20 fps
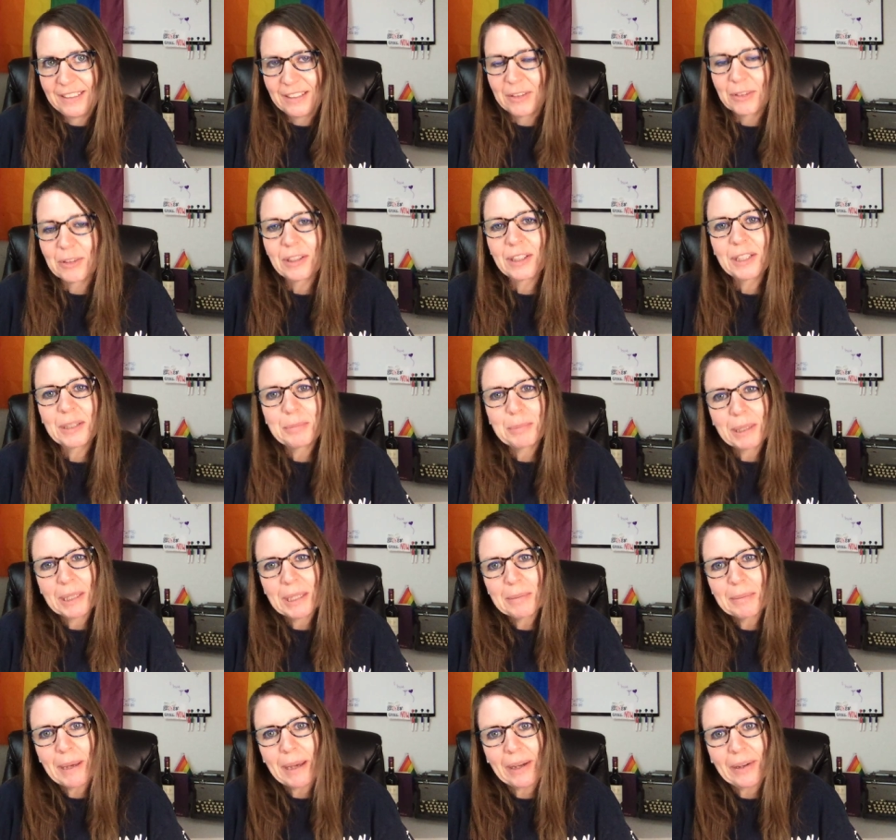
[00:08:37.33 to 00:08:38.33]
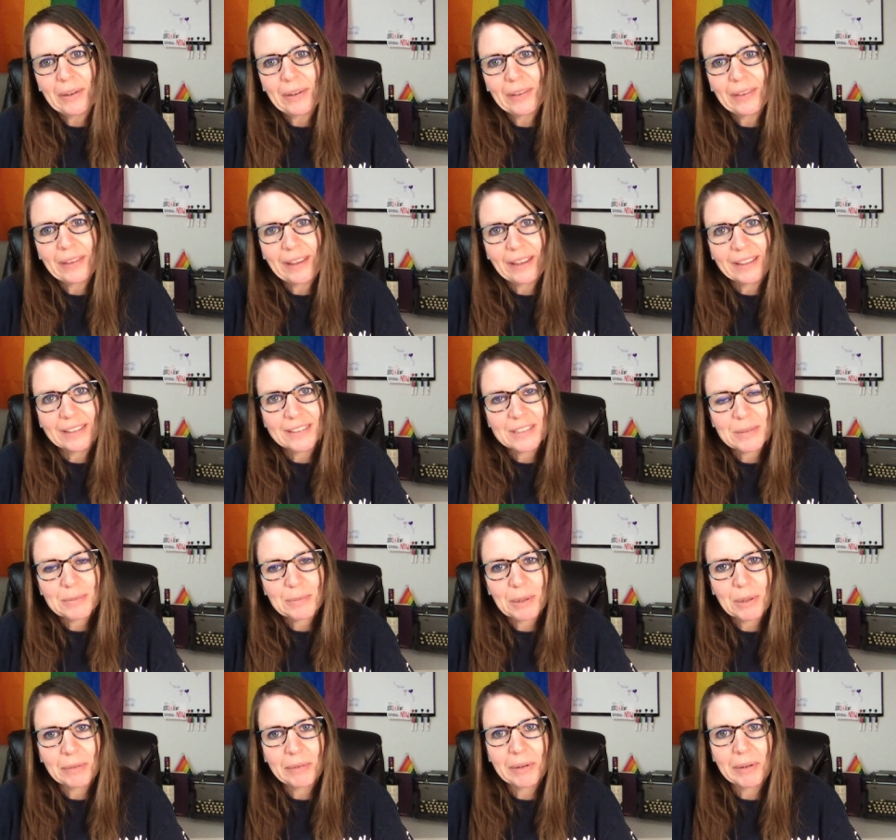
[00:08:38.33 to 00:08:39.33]
We're going to piggyback on that
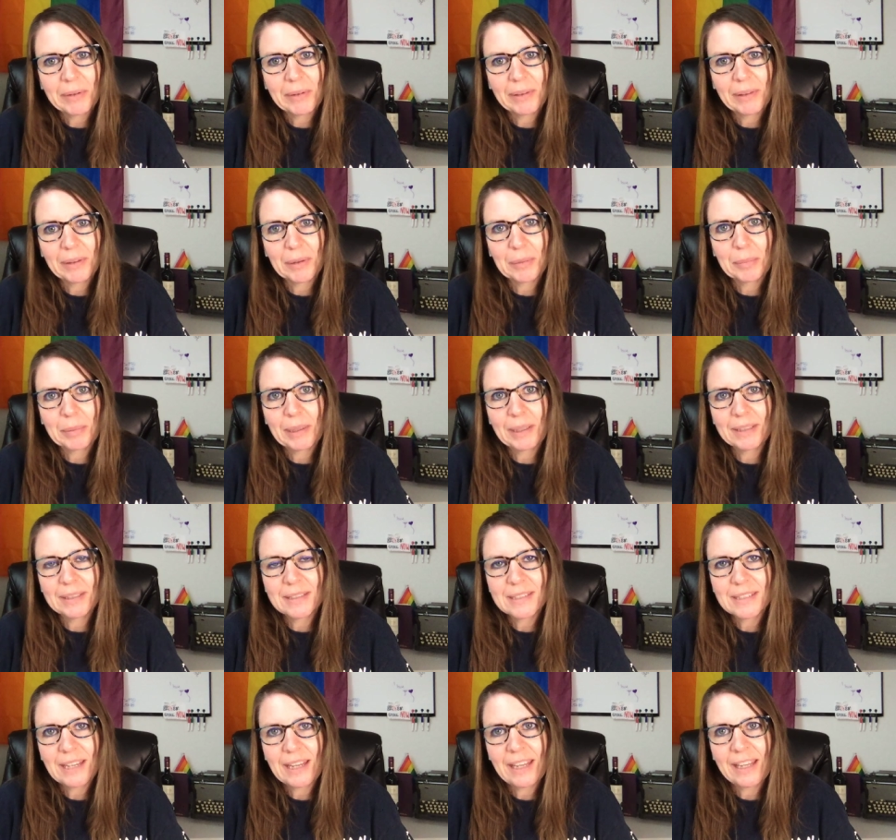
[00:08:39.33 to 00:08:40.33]
tomorrow a little bit